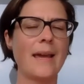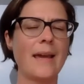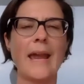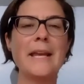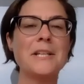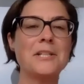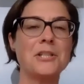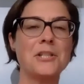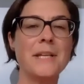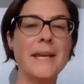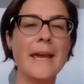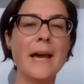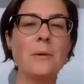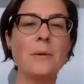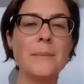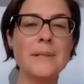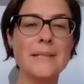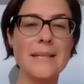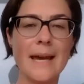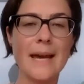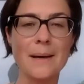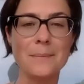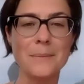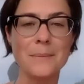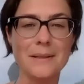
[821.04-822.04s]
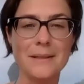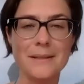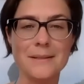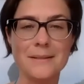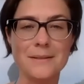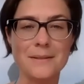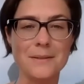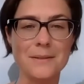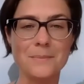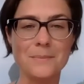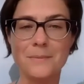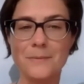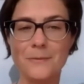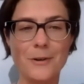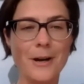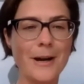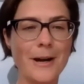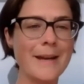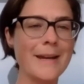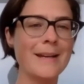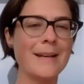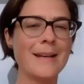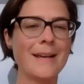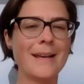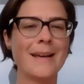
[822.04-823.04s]
HDL metabolism, mm-hmm.
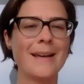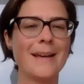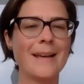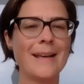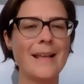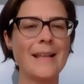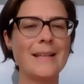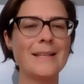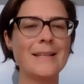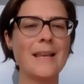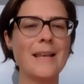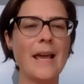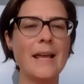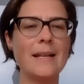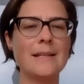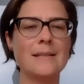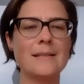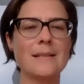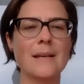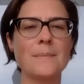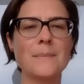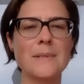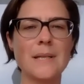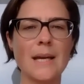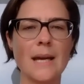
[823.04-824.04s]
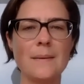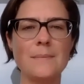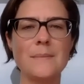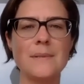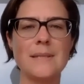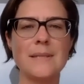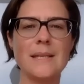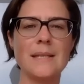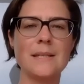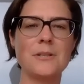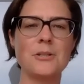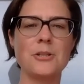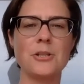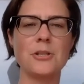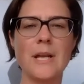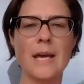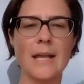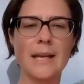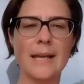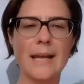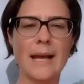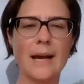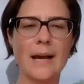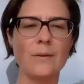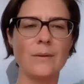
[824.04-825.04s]
right? And and sometimes these
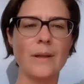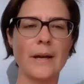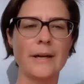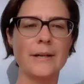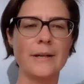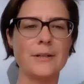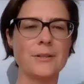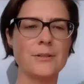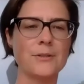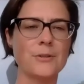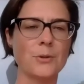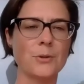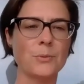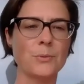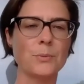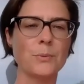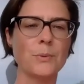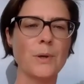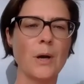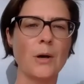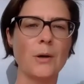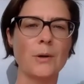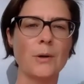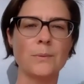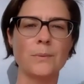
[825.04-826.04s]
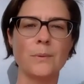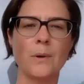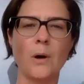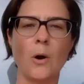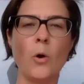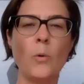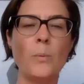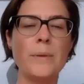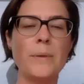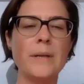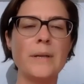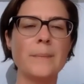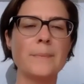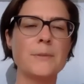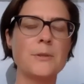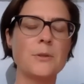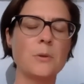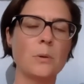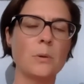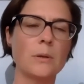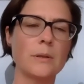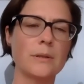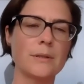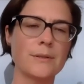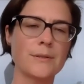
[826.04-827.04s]
genetic outliers are are open up
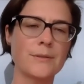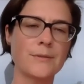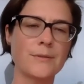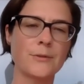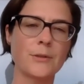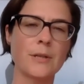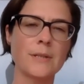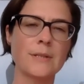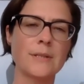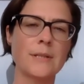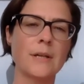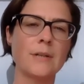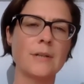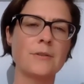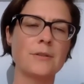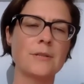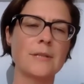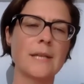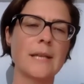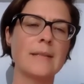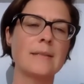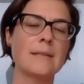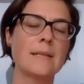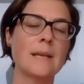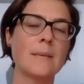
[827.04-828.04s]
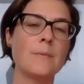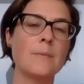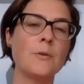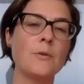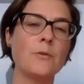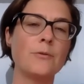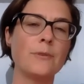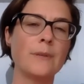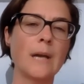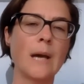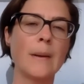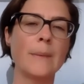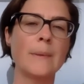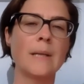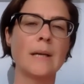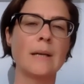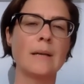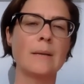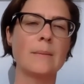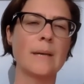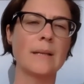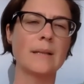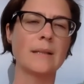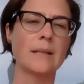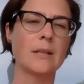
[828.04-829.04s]
doors for us to understand some new
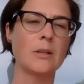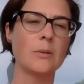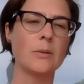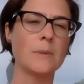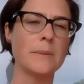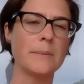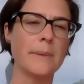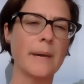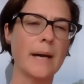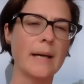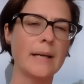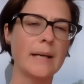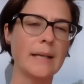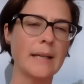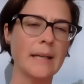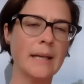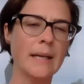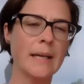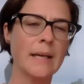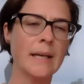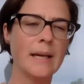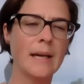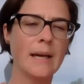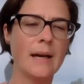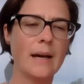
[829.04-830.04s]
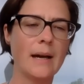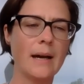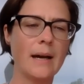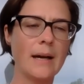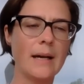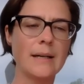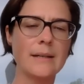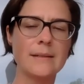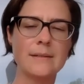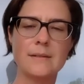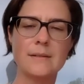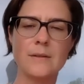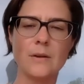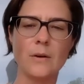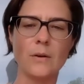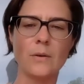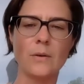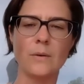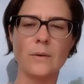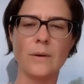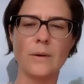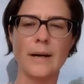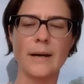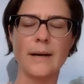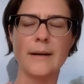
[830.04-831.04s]
phenomenon about the human body. Mm-hmm. Uh,
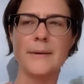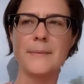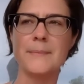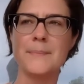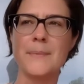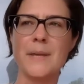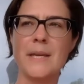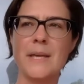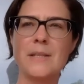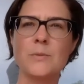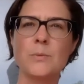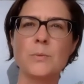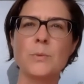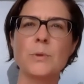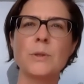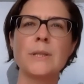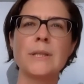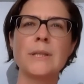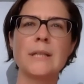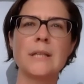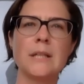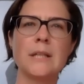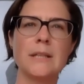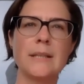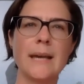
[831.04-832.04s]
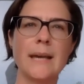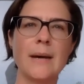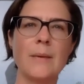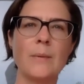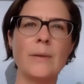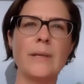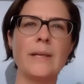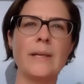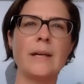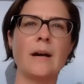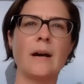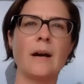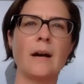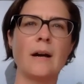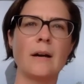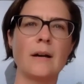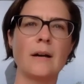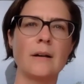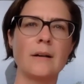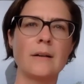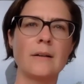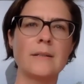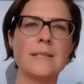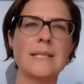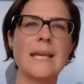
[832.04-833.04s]
so um, it's really good that we
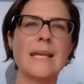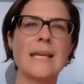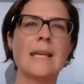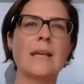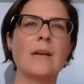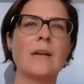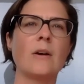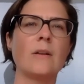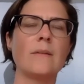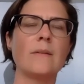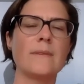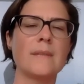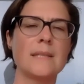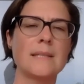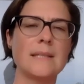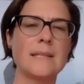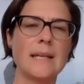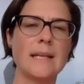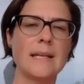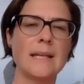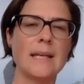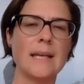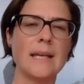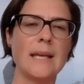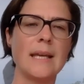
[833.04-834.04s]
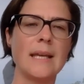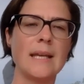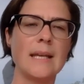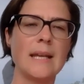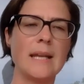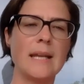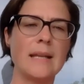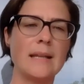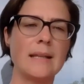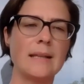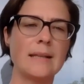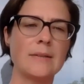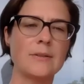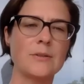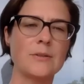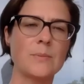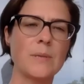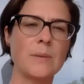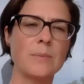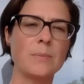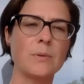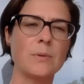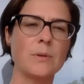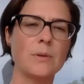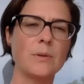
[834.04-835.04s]
are taking all of this data in, and that there's
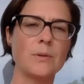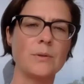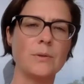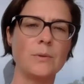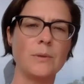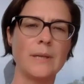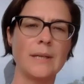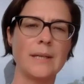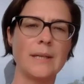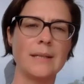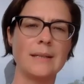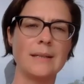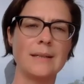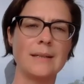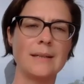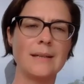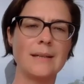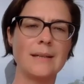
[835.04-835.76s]
people who can